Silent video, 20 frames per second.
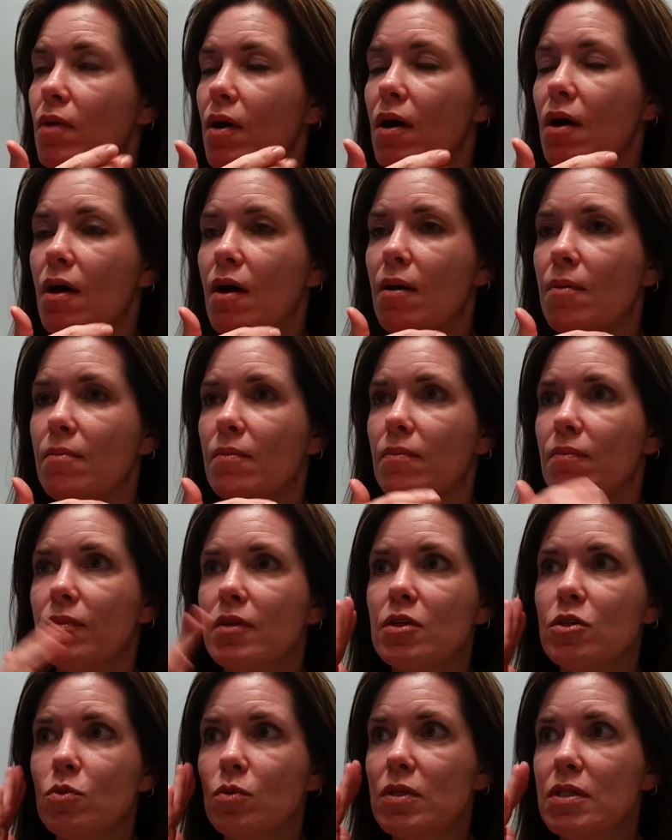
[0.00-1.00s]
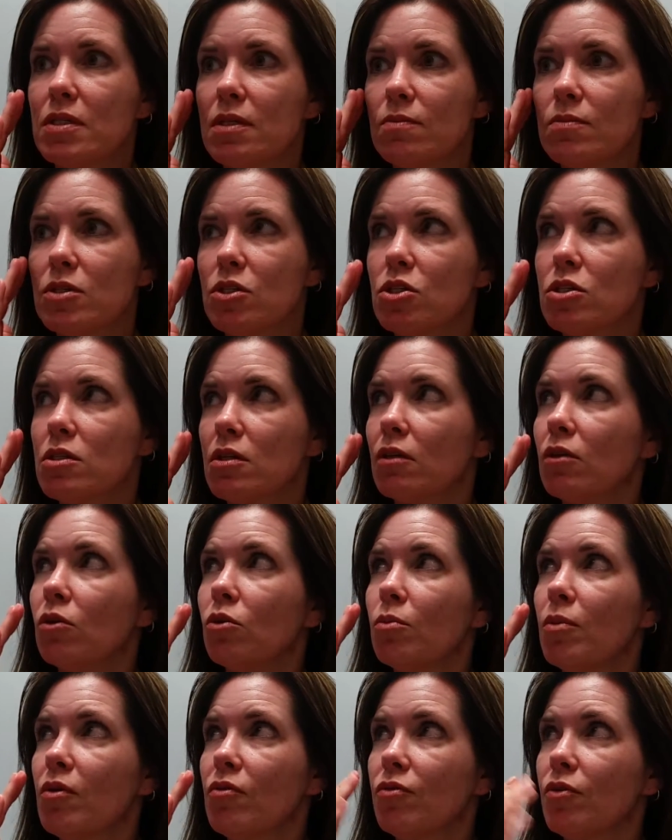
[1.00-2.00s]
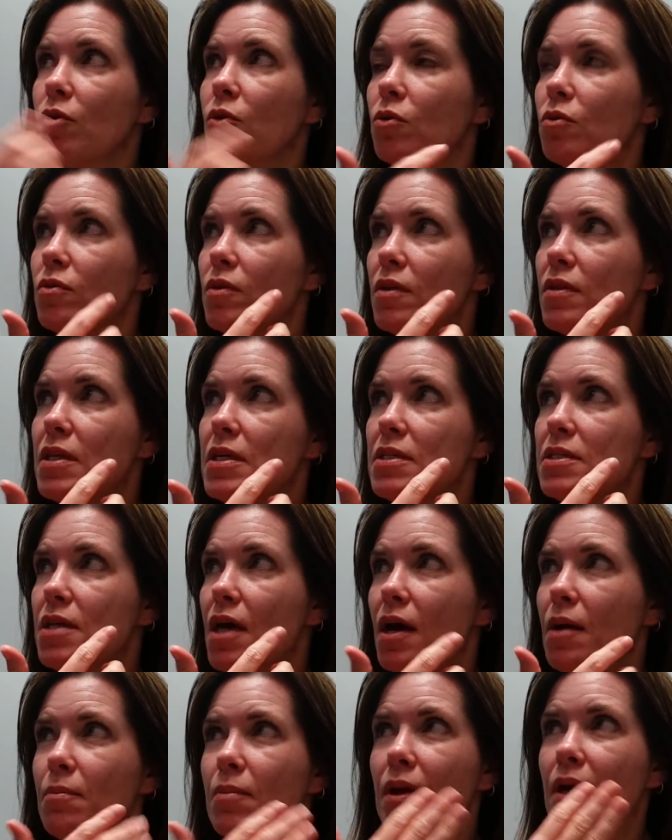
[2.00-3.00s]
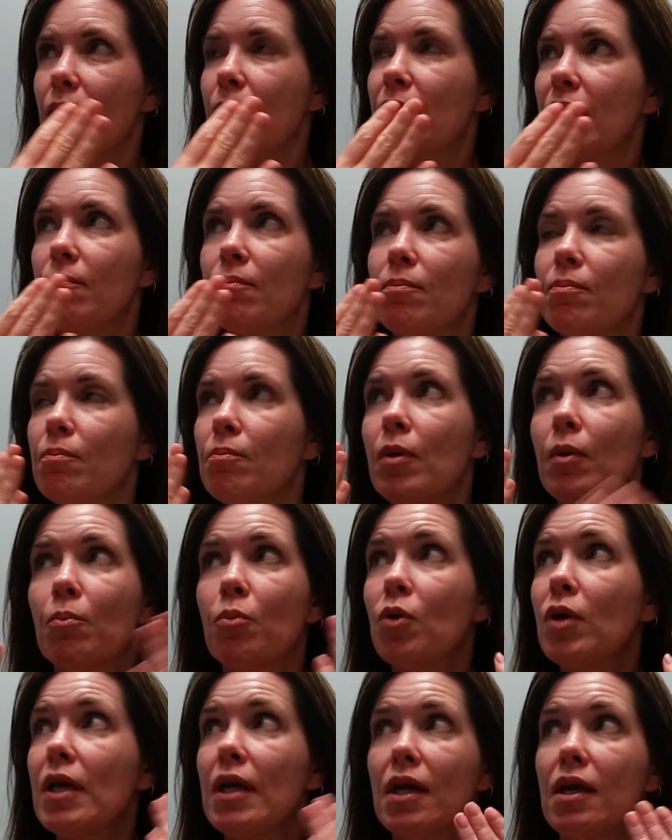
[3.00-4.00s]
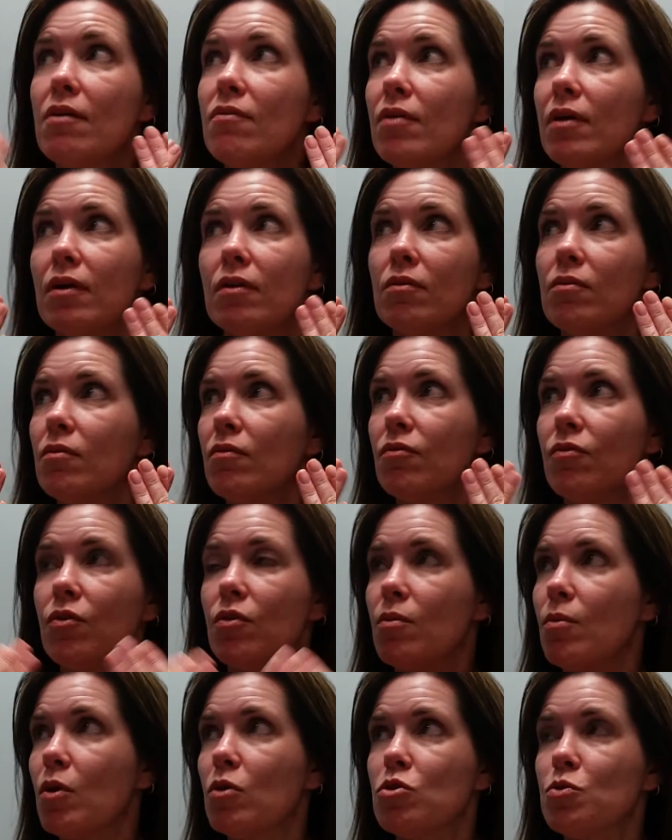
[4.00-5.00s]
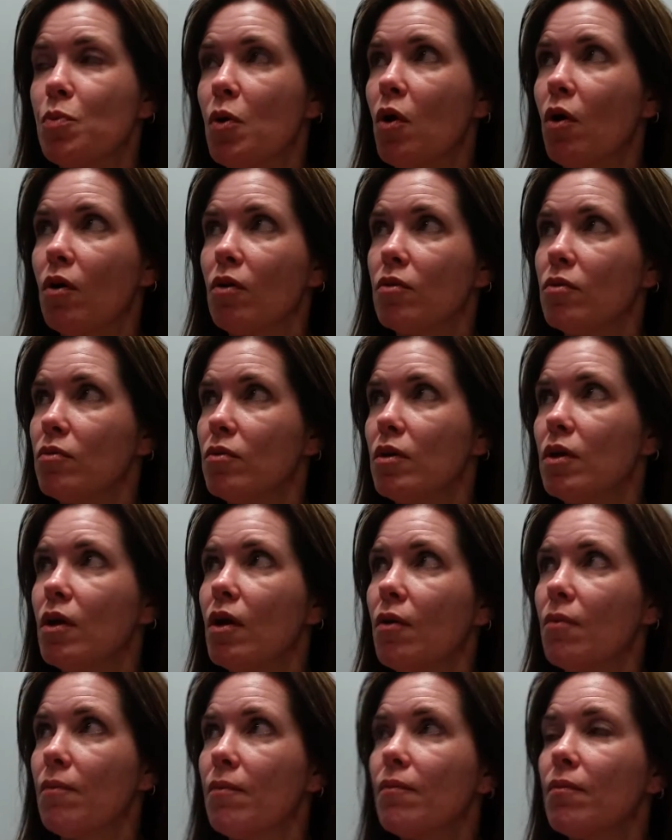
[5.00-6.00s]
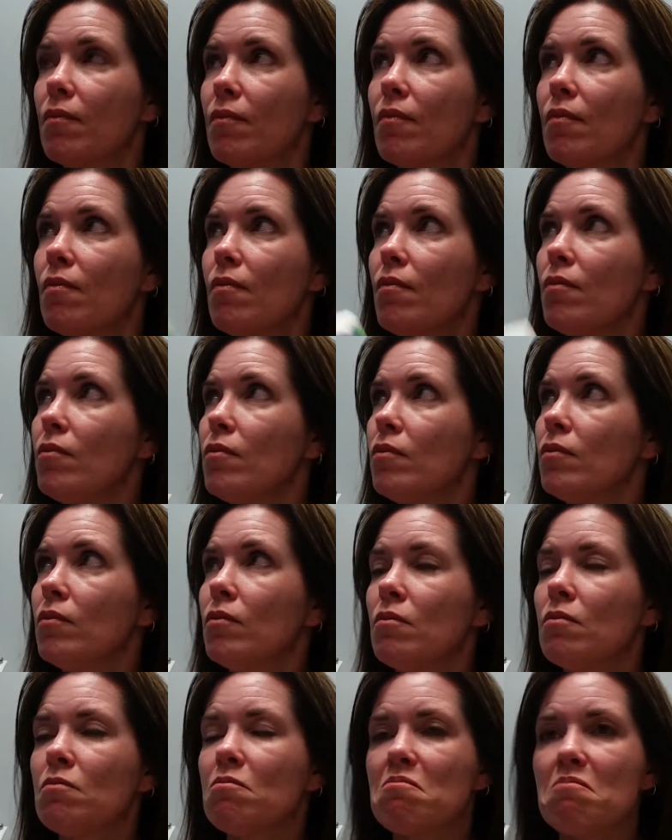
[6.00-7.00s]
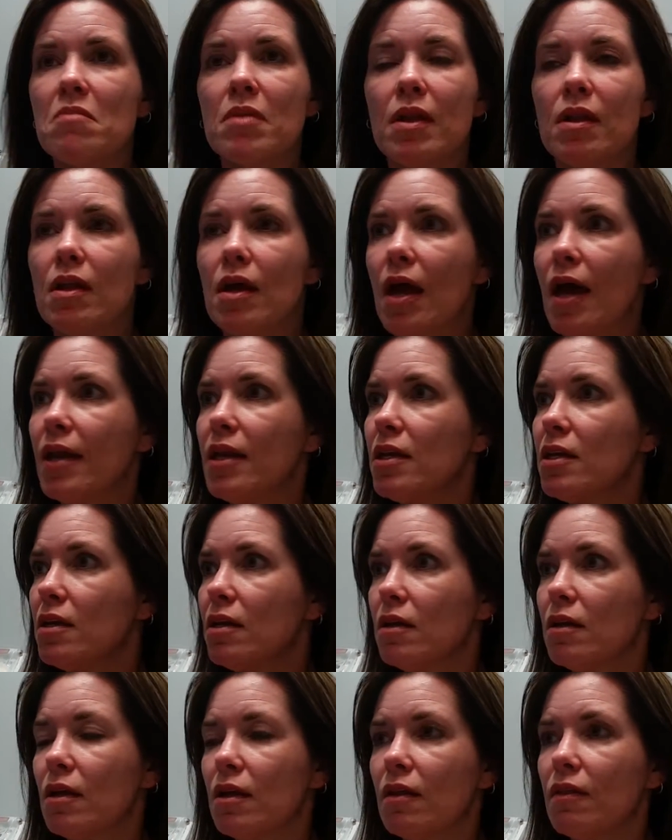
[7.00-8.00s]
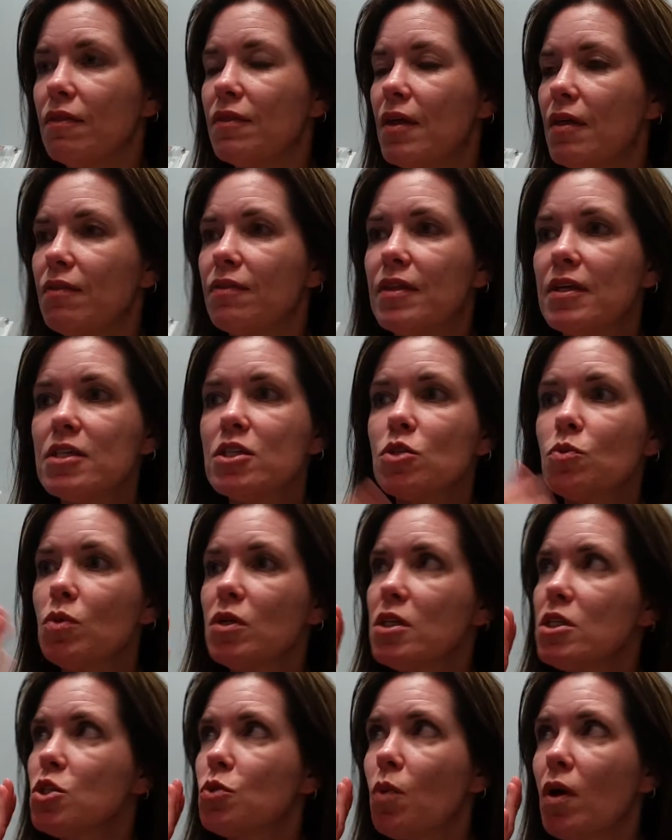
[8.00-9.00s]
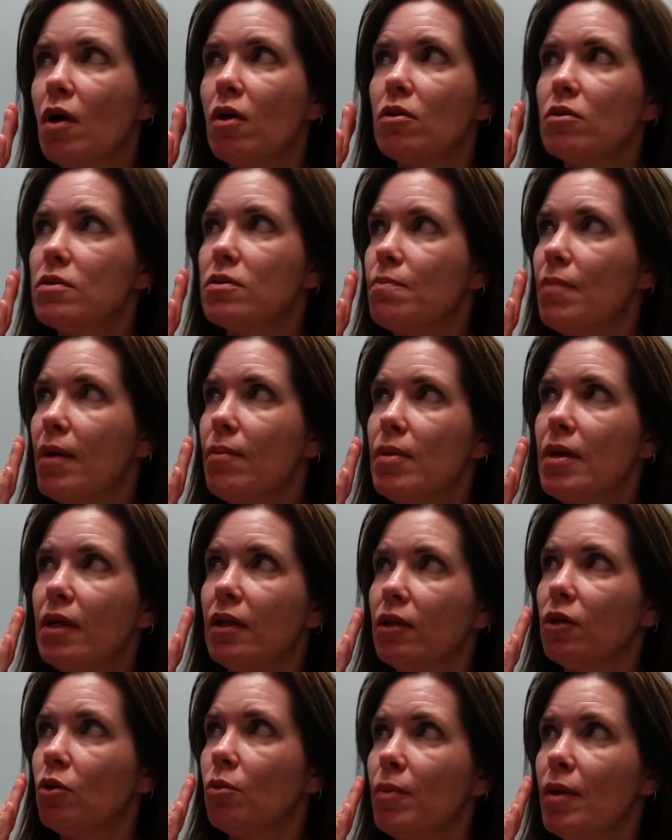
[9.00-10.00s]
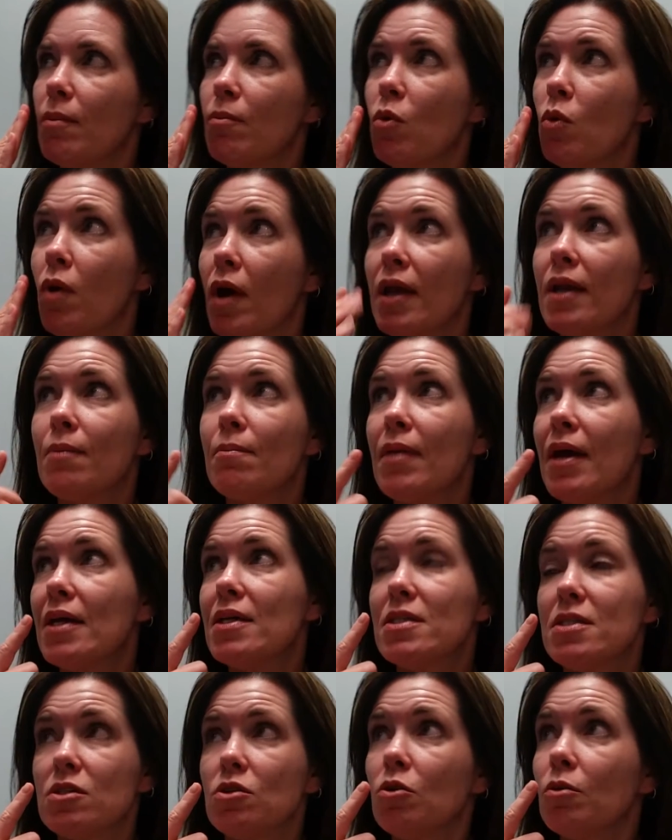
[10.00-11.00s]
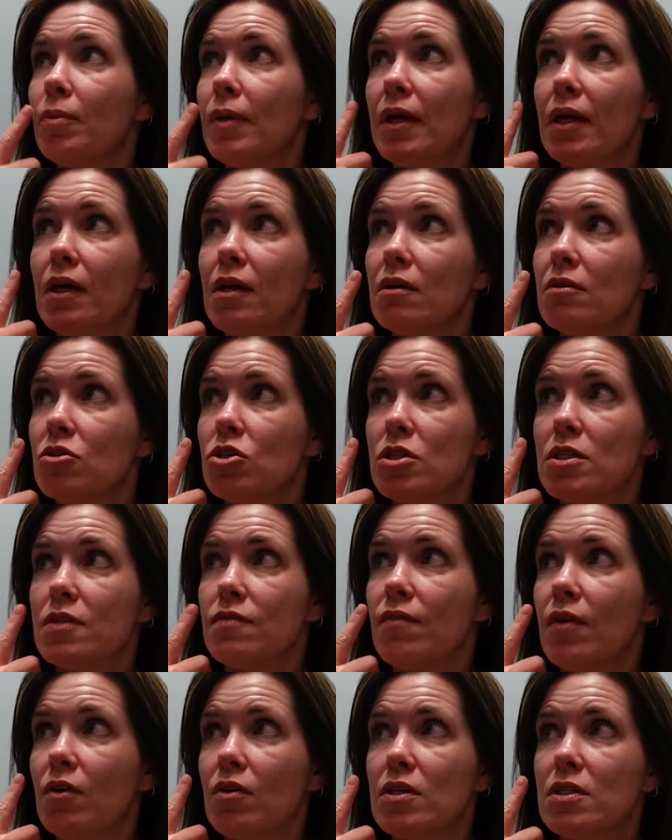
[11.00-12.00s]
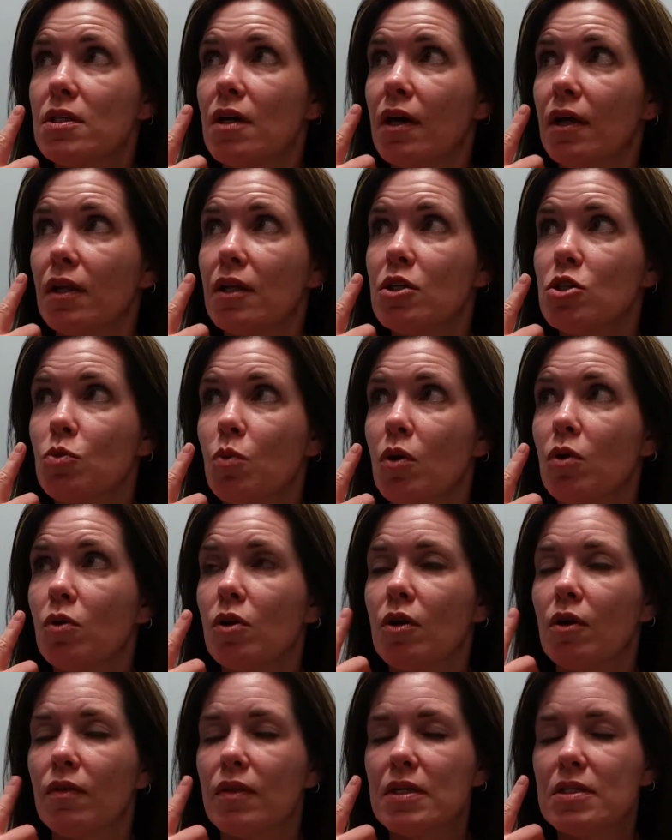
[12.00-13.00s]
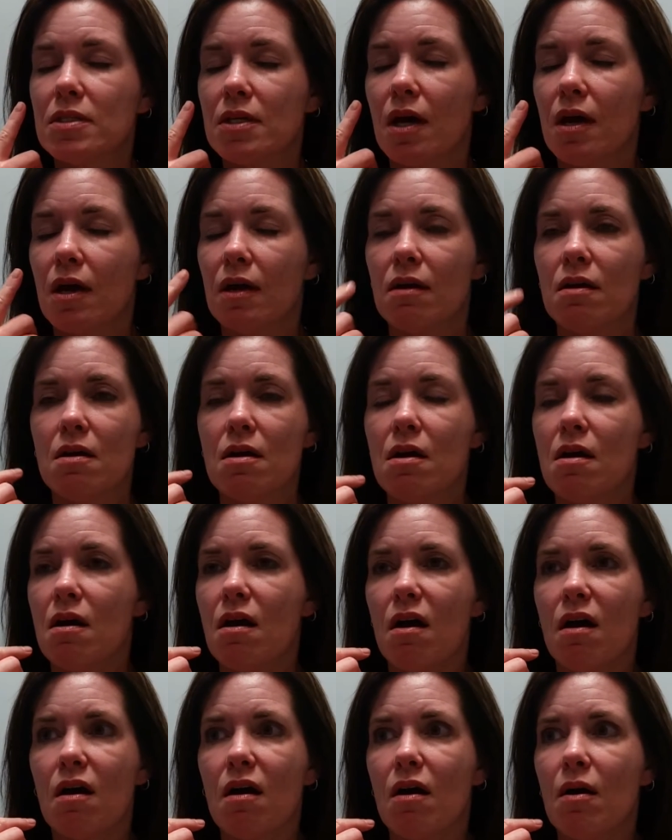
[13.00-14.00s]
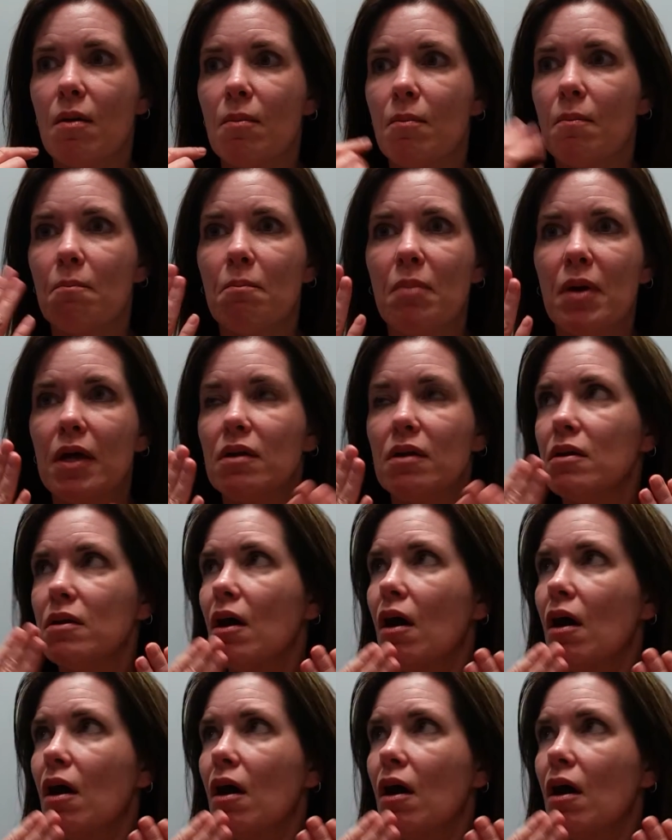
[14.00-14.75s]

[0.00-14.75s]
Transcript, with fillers: Yeah. Um, this one seems just a little bit fuller than this side, but I mean, but pretty even for the most part. Right. You know? And the swelling and I discomfort. Was... This one swelled maybe a little bit more, and it may still be just very slightly swollen on this side, um, but